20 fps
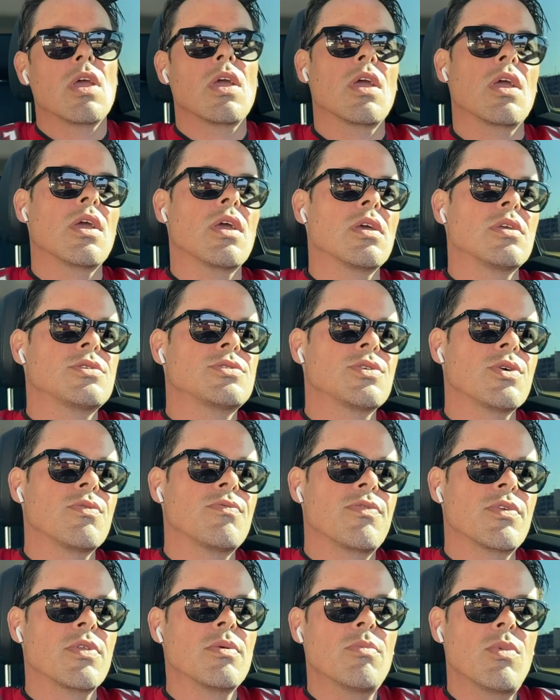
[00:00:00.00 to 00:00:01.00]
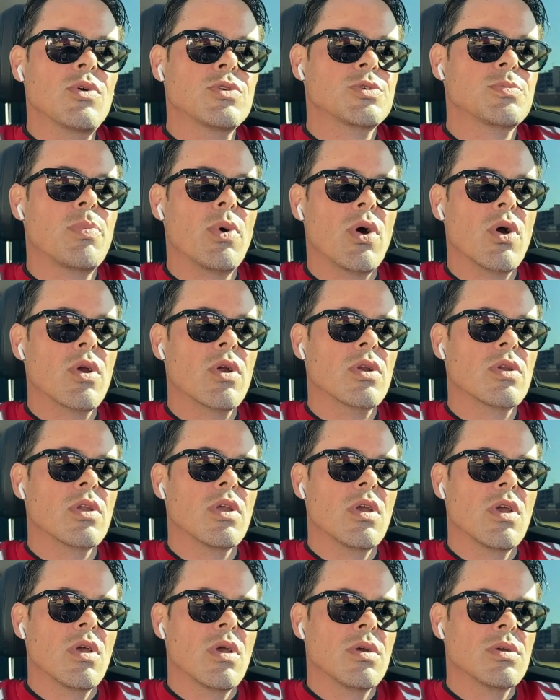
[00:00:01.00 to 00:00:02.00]
And so for the most part,
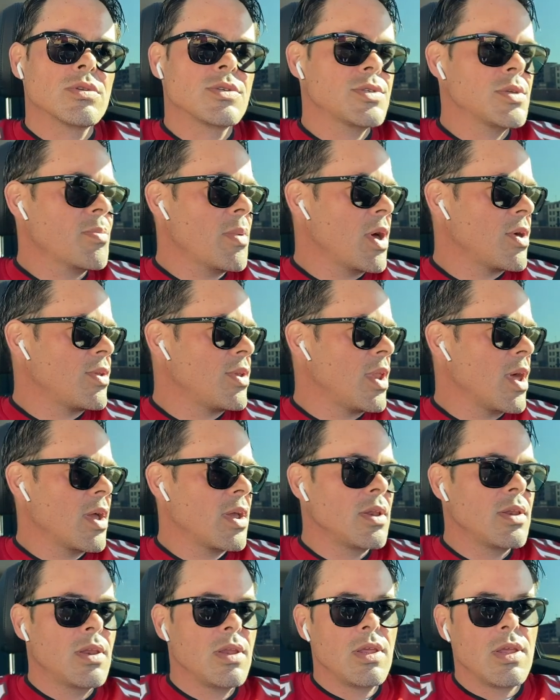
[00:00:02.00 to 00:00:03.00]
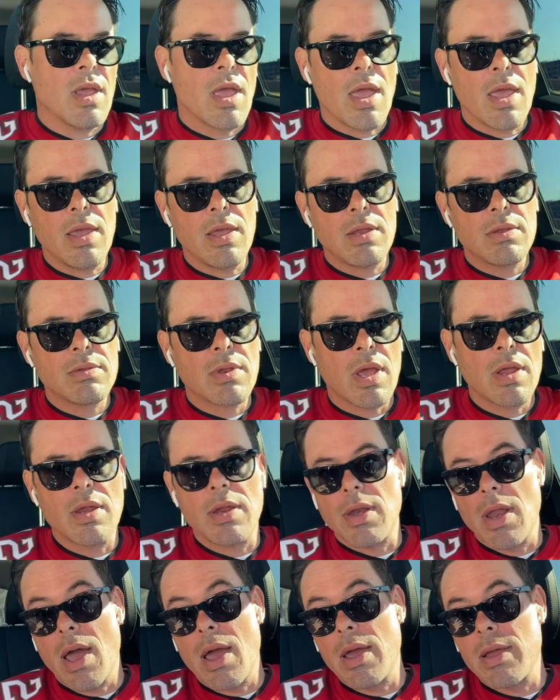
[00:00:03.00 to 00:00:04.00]
just about ninety-eight,
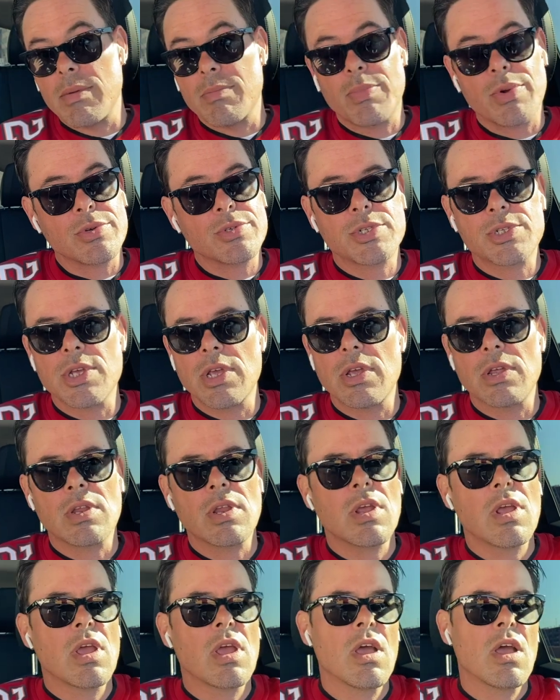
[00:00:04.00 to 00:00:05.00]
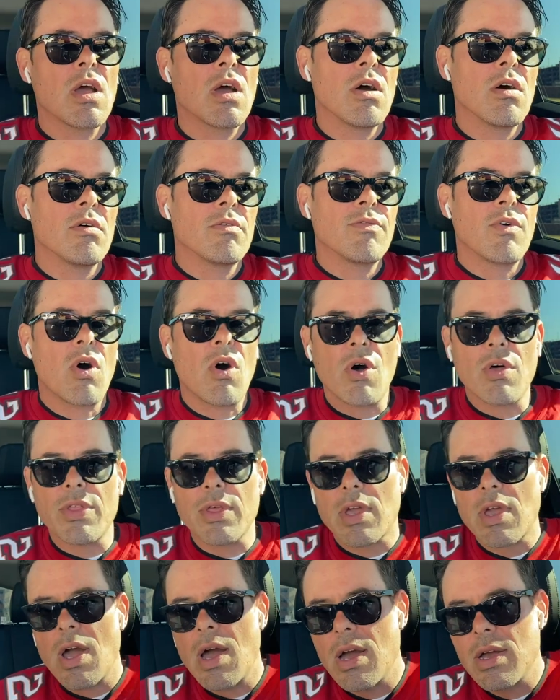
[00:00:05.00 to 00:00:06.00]
ninety-nine percent of all
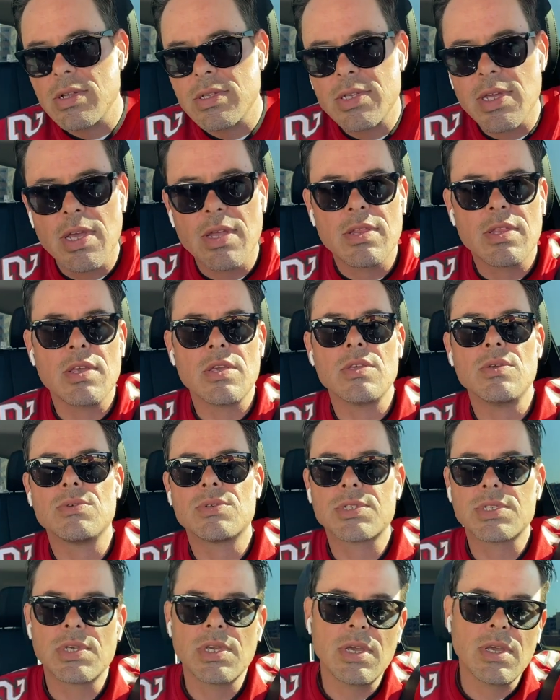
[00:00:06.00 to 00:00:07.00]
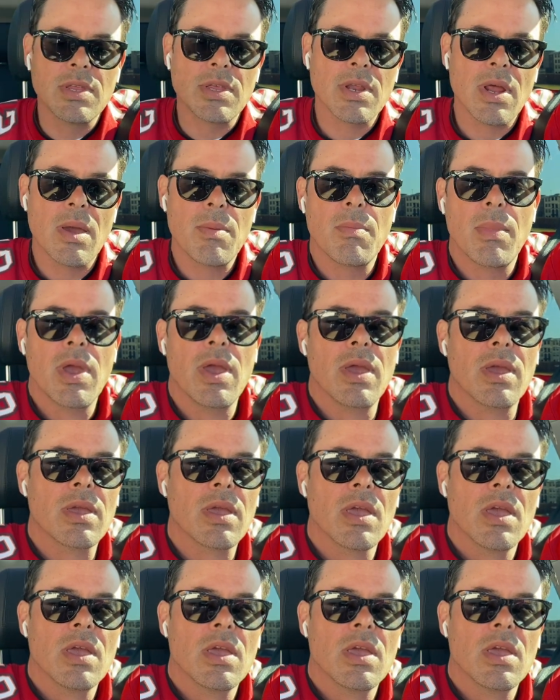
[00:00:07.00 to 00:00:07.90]
the content that you see that I make